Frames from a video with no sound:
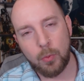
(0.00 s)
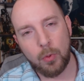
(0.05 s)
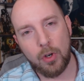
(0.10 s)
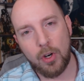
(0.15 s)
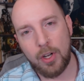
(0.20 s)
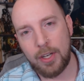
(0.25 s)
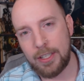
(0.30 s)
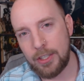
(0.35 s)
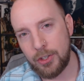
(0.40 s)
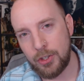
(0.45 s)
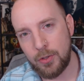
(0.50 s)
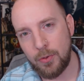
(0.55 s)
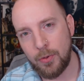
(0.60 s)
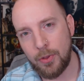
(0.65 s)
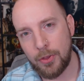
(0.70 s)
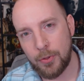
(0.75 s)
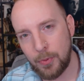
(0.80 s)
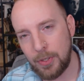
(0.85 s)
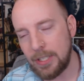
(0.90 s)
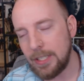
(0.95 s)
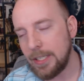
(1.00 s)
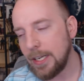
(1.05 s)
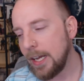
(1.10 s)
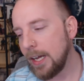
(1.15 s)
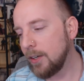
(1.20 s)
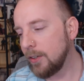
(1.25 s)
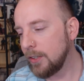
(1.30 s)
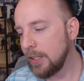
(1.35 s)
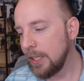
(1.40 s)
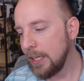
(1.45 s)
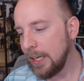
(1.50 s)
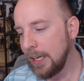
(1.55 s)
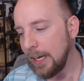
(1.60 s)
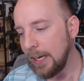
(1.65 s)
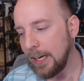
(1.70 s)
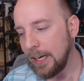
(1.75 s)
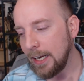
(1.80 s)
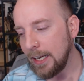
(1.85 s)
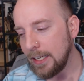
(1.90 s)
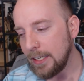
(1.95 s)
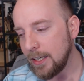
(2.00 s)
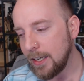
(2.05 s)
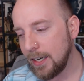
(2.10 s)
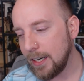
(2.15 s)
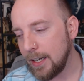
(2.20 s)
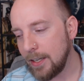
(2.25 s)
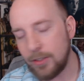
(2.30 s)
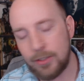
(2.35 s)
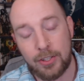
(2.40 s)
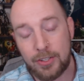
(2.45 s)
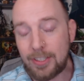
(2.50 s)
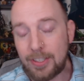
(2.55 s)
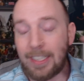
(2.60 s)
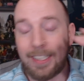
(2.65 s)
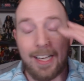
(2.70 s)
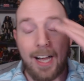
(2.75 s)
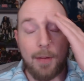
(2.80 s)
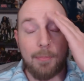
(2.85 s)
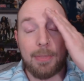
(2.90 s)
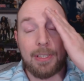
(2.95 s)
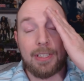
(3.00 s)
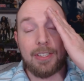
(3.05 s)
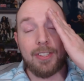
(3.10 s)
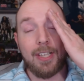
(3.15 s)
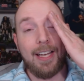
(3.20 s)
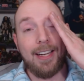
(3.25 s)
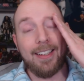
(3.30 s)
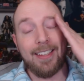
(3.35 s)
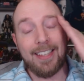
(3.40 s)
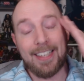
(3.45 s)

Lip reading: We're on issue 3 now, and I'm excited.